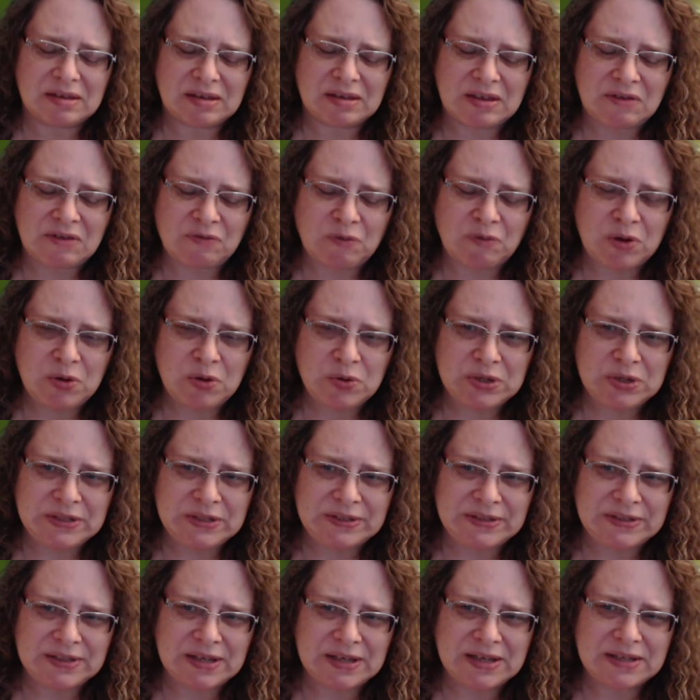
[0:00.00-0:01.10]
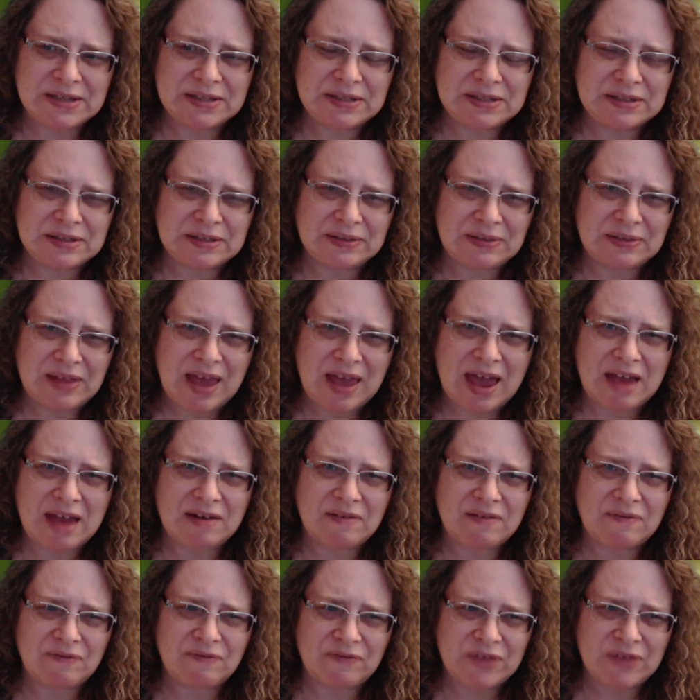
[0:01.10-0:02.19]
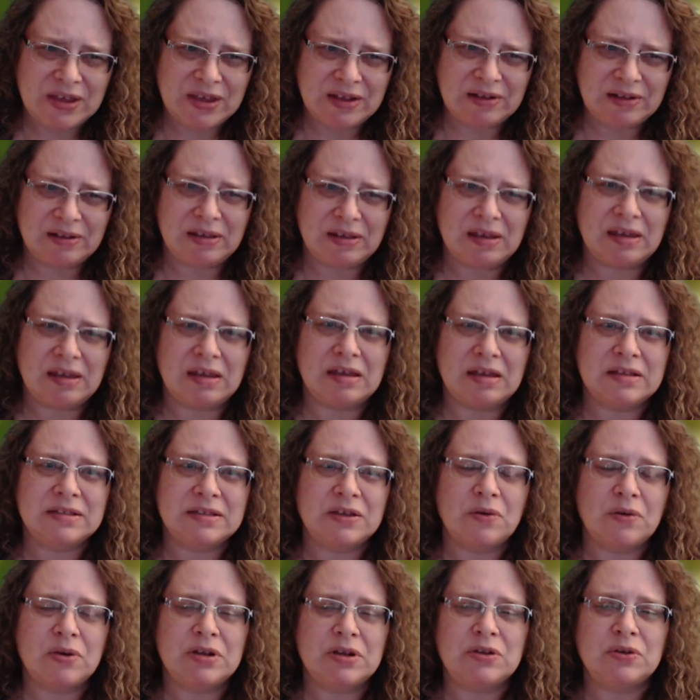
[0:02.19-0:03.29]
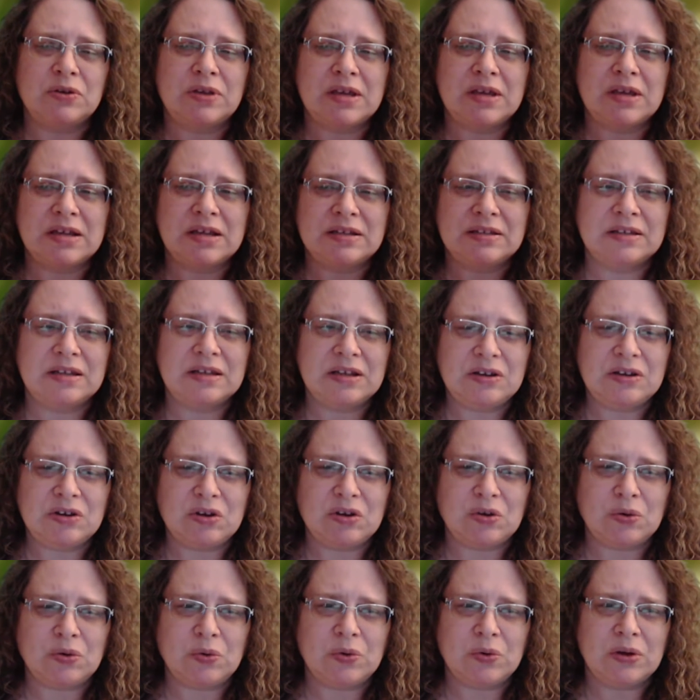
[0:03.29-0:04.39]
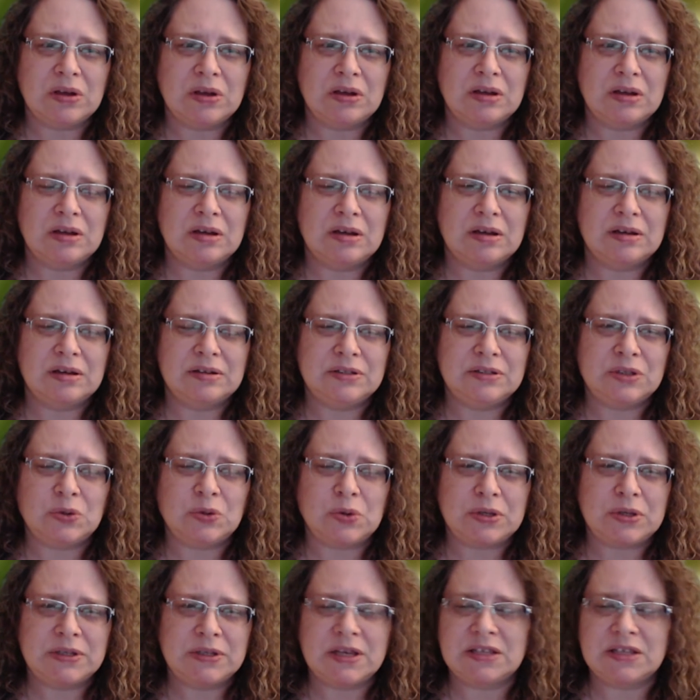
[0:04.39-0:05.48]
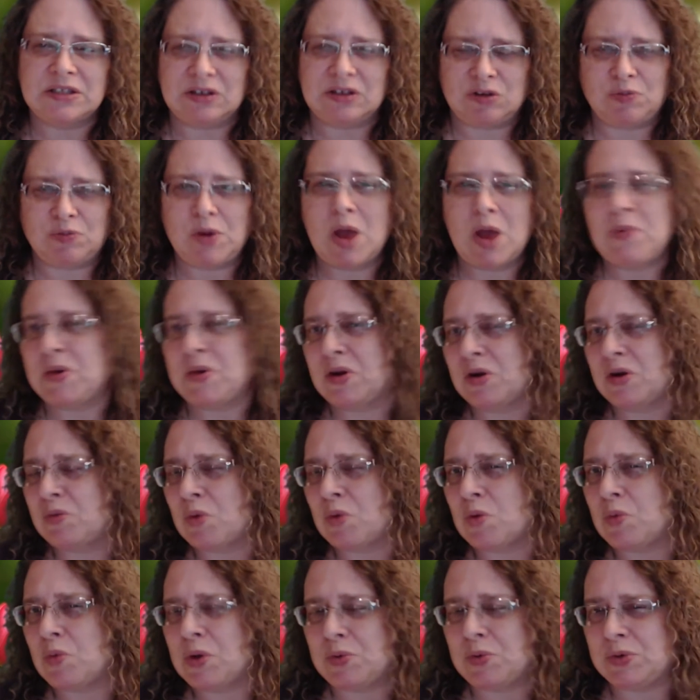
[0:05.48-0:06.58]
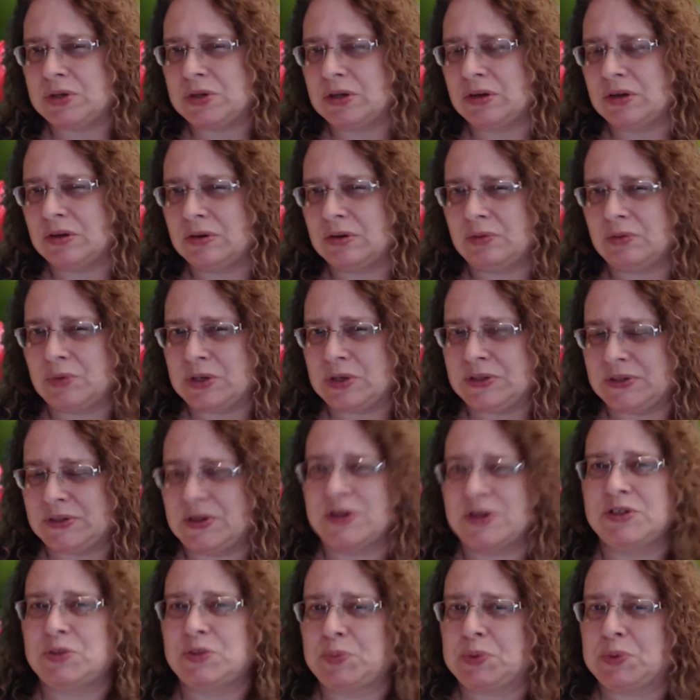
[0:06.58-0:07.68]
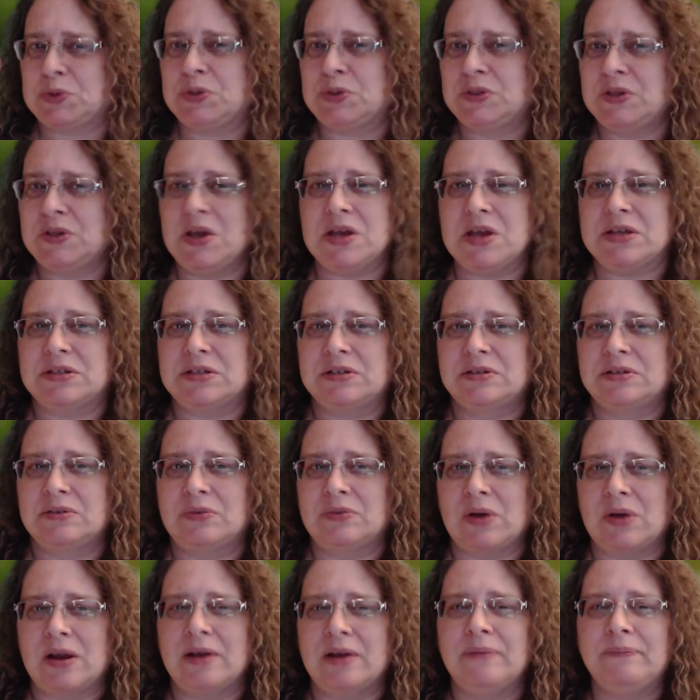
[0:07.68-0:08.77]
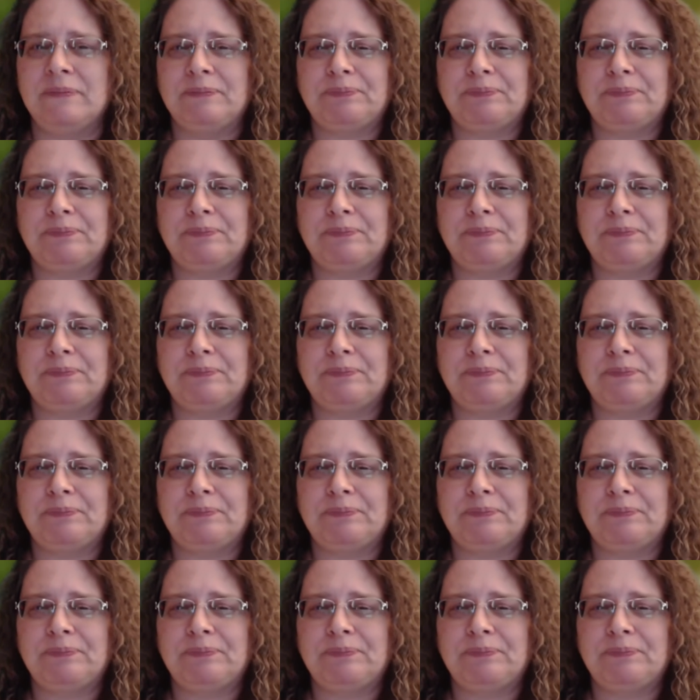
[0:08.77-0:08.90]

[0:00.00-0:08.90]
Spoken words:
if we resist that feeling, it's going to continue to exist. And you've probably heard what we resist persists, right?